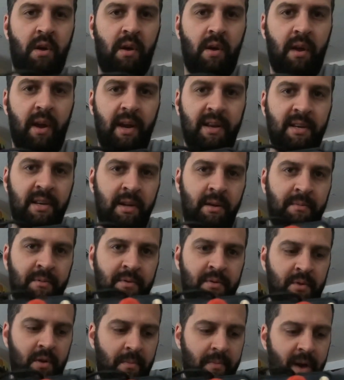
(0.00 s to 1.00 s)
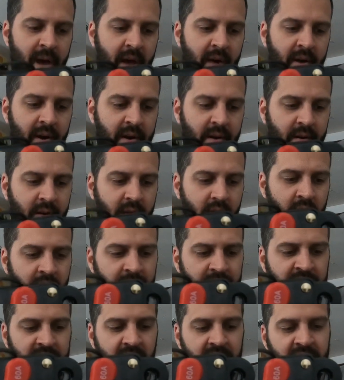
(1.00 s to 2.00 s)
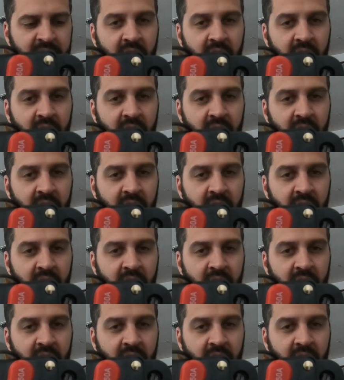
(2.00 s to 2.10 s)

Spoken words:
Connect it to the battery. If it shuts